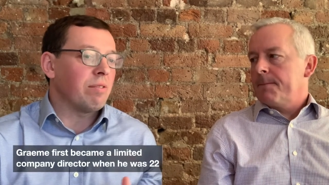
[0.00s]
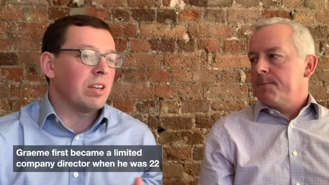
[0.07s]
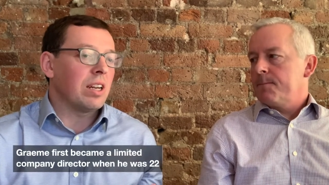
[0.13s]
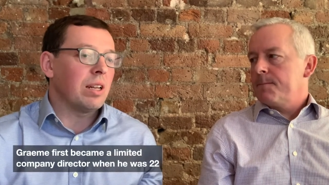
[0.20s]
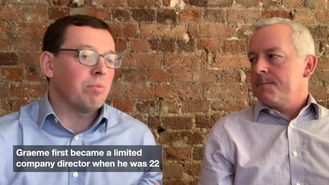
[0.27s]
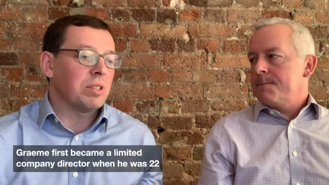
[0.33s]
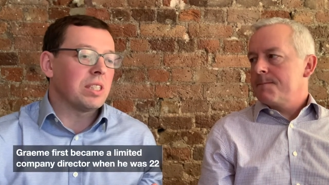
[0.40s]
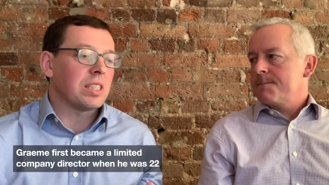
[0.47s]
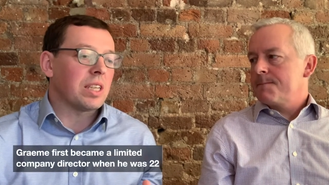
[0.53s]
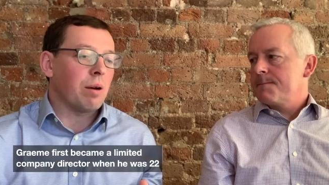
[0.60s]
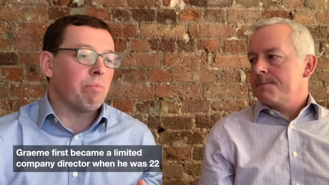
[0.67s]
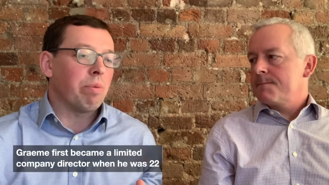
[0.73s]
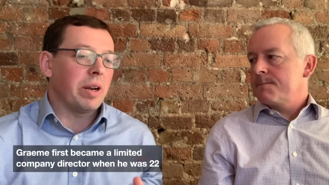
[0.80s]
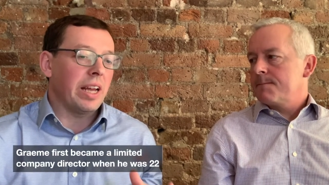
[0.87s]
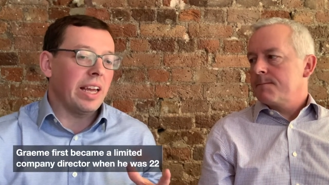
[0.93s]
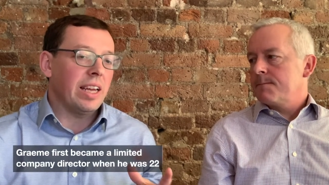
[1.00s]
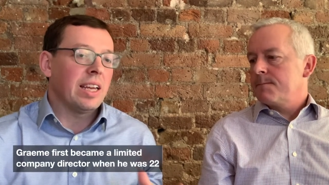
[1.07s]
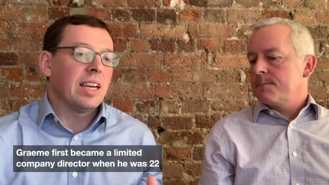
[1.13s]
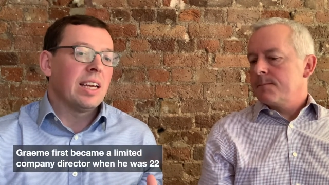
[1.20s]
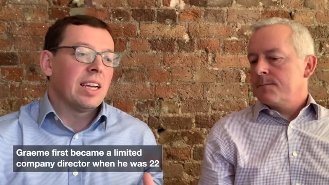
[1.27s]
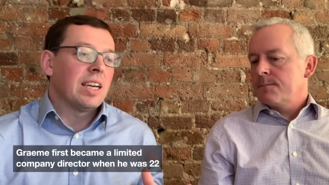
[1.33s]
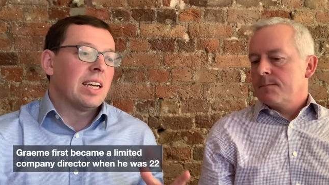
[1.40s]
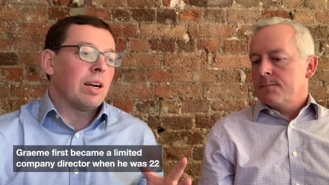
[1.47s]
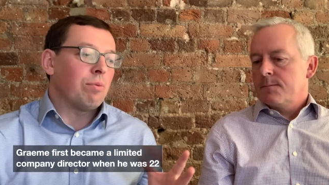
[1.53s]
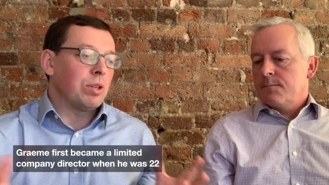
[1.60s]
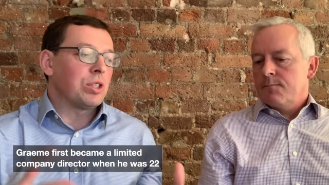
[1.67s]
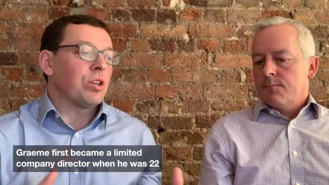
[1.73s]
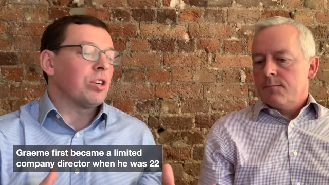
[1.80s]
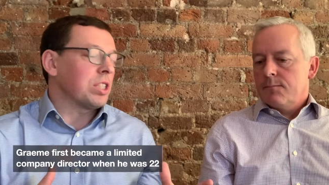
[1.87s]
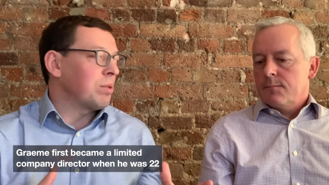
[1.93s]
Speaker 1: in a limited company. And we
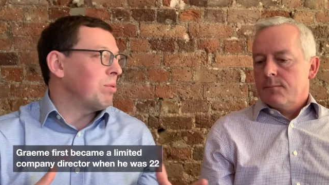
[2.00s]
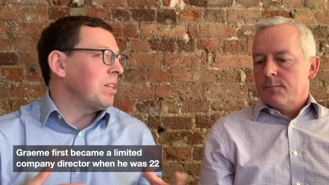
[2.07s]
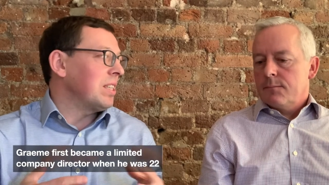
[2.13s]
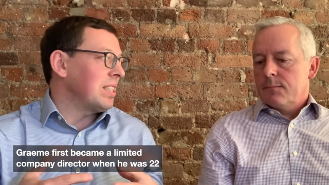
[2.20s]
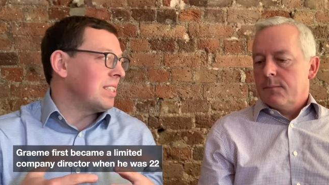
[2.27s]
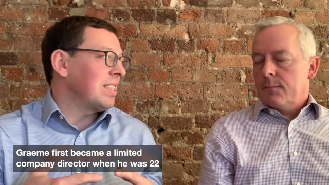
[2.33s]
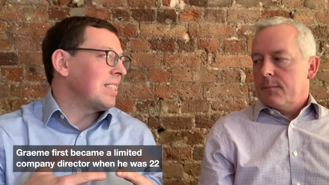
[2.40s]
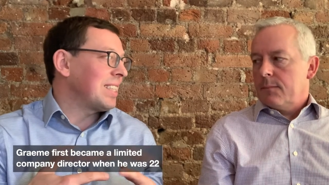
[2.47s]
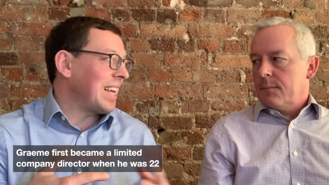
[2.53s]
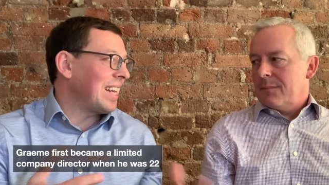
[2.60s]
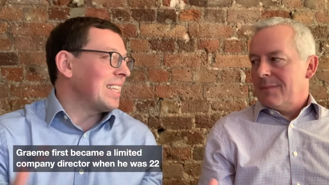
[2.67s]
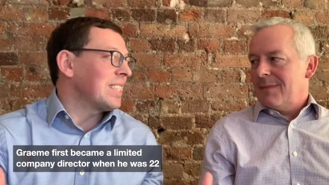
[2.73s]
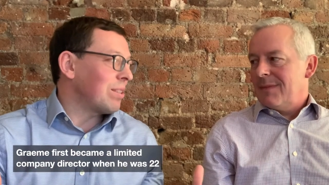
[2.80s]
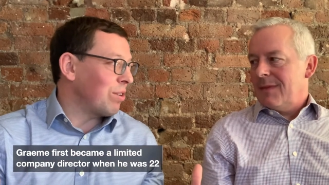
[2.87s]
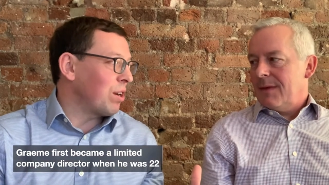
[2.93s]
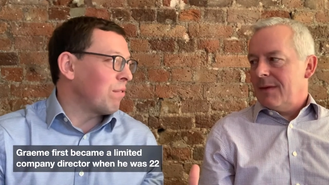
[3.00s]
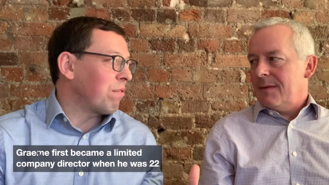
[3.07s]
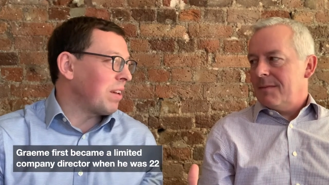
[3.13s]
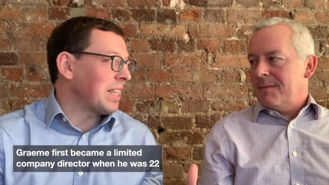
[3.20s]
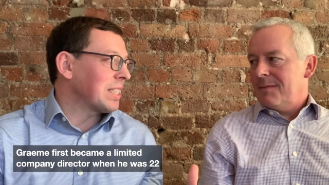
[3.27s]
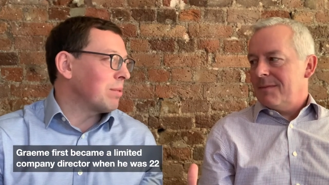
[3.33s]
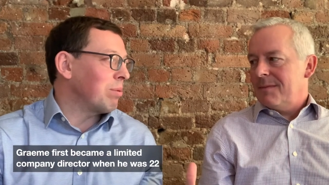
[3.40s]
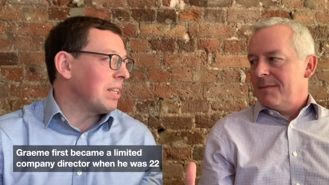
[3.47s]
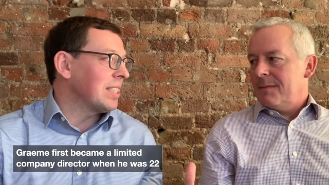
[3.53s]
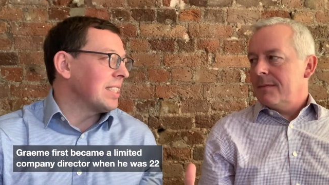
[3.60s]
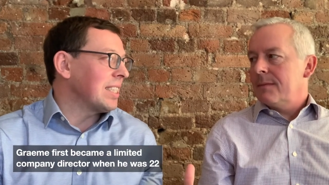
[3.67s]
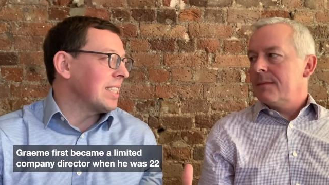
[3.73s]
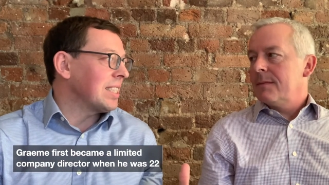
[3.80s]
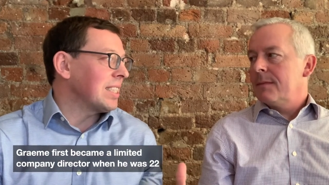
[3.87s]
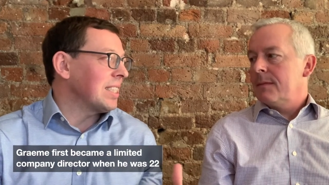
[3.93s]
talked about, again, it's around
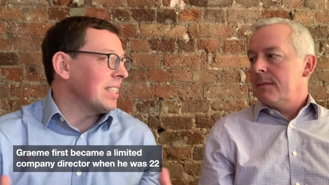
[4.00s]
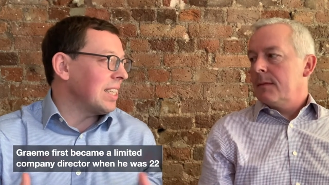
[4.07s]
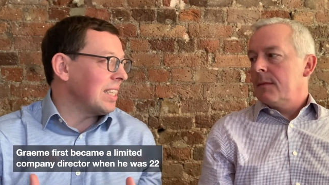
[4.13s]
flexibility, isn't it?